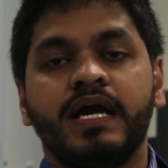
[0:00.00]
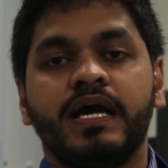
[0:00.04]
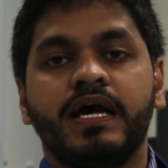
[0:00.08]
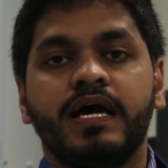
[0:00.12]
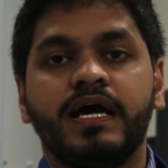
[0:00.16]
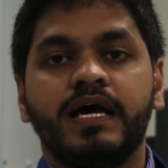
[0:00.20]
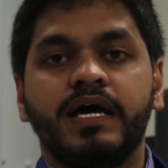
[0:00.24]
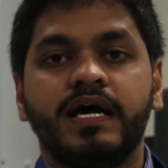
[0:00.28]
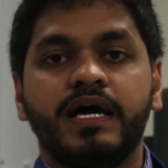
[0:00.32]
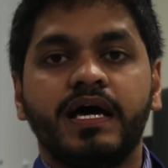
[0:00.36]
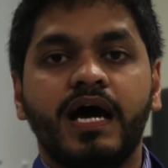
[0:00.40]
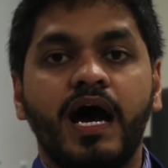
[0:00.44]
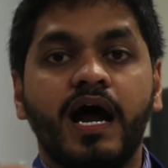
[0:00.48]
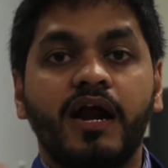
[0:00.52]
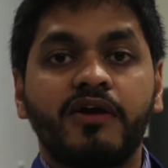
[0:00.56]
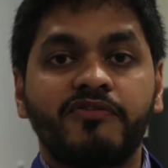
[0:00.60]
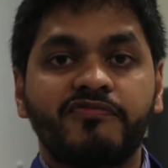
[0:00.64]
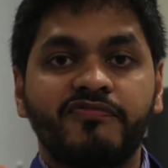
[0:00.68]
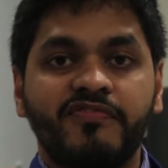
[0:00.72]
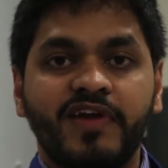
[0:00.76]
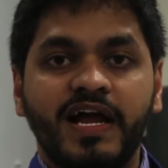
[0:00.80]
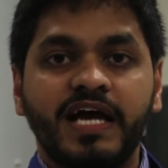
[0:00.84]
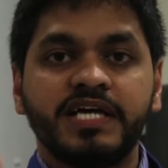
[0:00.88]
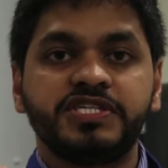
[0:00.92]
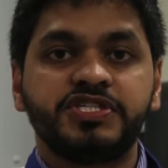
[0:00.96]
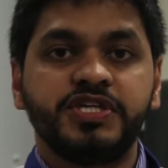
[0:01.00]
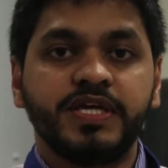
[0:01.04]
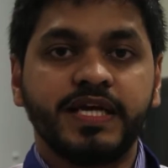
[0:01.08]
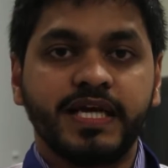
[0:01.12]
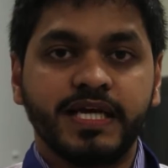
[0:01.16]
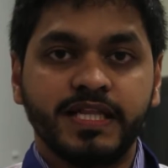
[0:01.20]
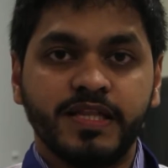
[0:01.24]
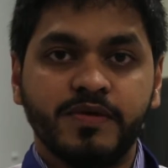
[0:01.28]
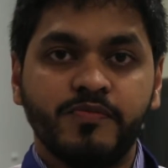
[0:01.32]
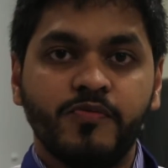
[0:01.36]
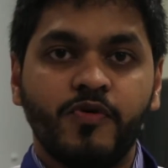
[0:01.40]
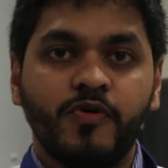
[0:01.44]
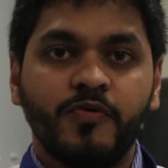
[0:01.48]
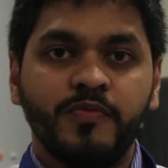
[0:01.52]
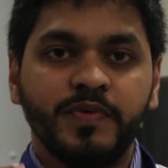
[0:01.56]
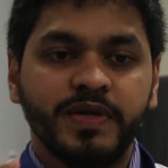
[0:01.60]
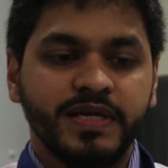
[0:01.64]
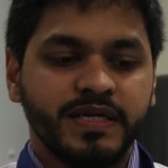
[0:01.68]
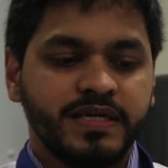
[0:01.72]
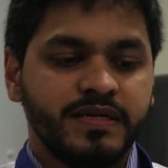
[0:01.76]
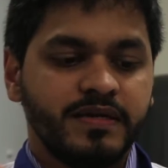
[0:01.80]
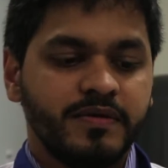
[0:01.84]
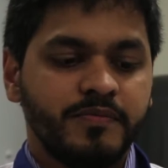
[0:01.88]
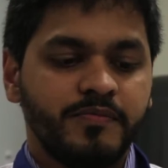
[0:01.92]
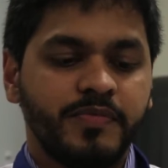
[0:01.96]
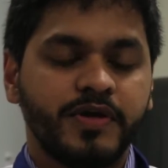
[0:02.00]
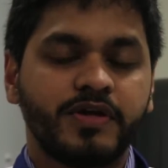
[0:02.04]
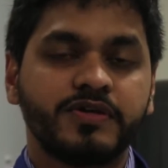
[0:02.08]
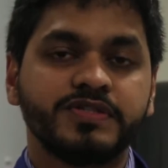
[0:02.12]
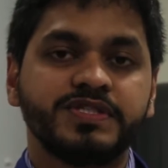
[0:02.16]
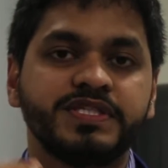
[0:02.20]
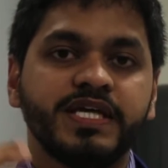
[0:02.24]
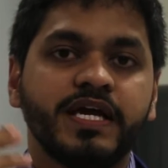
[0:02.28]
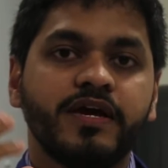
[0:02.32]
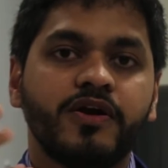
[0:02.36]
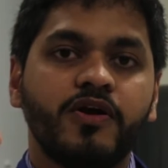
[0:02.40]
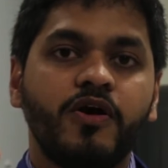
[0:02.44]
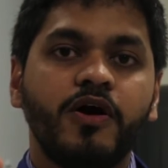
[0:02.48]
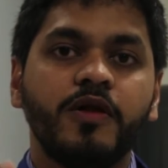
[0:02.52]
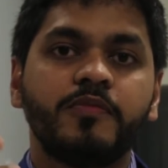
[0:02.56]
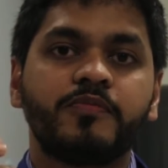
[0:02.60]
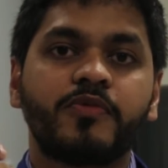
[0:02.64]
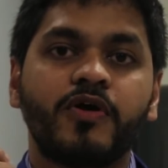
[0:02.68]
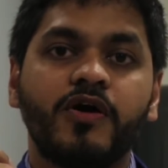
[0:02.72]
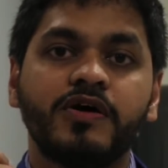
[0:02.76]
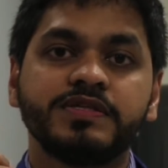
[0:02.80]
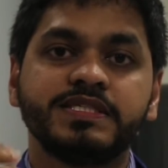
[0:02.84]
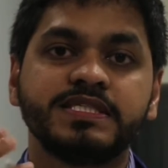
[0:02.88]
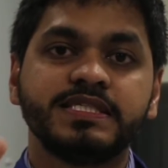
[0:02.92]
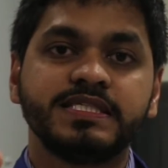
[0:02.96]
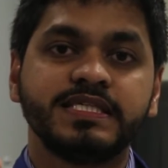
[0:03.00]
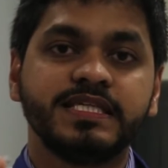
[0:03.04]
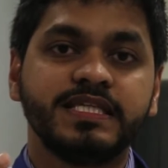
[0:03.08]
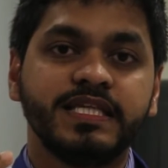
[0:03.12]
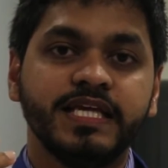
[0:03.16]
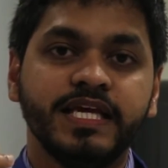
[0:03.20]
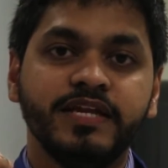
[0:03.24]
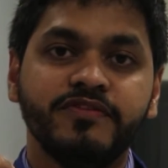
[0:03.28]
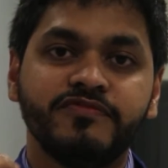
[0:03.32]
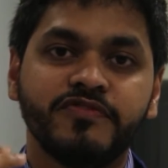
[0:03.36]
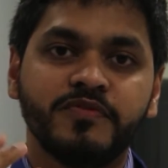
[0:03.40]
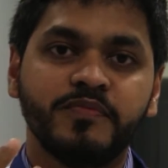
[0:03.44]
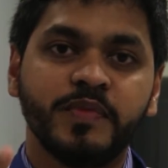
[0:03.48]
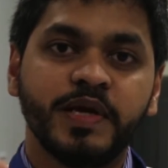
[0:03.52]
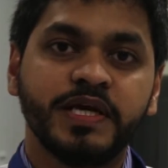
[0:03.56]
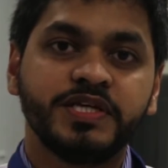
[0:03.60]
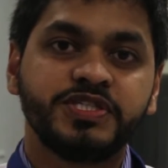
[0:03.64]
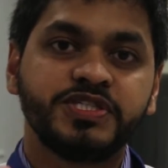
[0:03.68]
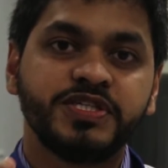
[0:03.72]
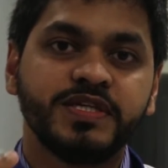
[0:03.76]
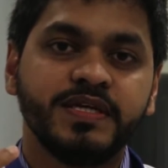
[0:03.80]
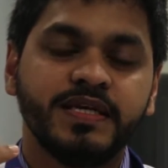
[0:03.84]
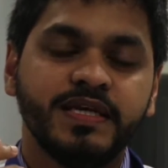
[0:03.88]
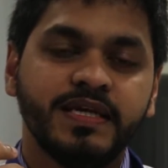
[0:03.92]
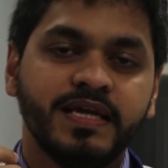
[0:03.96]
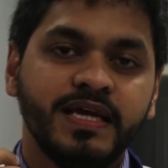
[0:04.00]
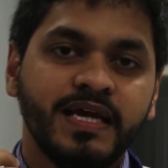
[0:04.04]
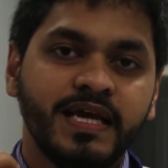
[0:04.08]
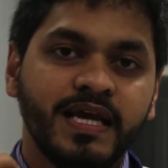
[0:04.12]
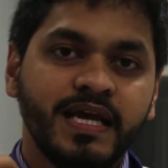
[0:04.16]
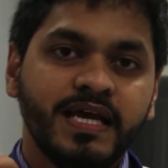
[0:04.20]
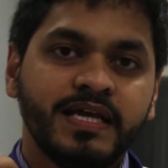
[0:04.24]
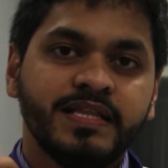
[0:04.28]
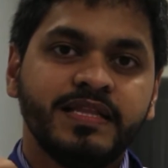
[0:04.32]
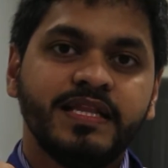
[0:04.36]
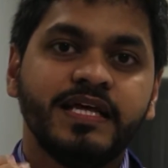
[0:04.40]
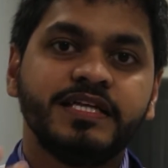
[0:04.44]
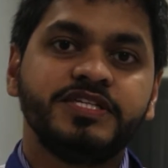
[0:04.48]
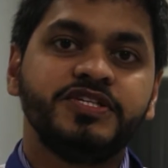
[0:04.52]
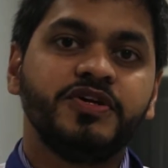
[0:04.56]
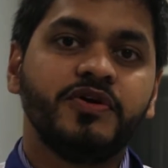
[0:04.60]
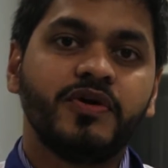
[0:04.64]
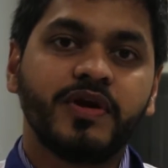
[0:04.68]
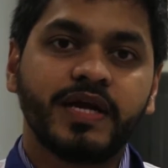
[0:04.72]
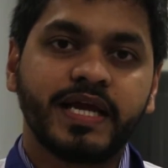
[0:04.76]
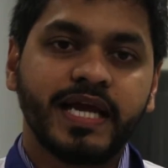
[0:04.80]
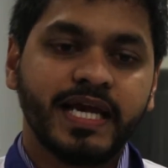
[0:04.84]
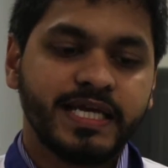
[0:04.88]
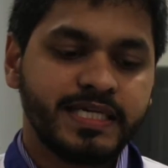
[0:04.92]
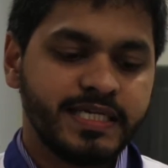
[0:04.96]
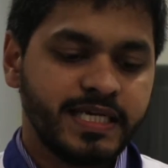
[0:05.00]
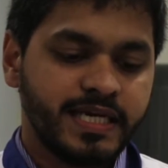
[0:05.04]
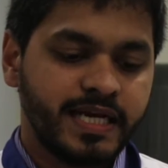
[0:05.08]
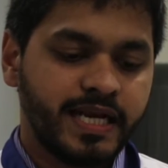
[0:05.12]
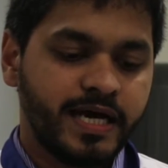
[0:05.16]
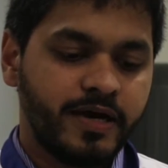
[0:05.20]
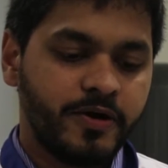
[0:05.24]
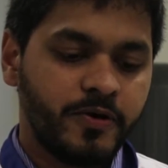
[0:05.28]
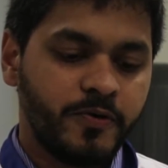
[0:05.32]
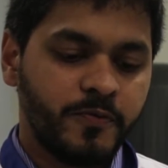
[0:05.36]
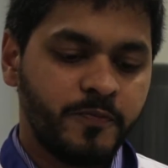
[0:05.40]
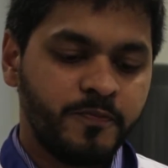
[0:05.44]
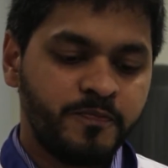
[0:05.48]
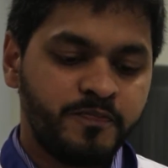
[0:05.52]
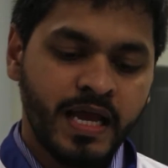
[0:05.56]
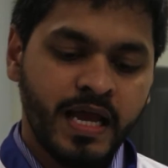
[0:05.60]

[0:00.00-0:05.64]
are flashing at the moment, because they are all processing the information that you're getting now.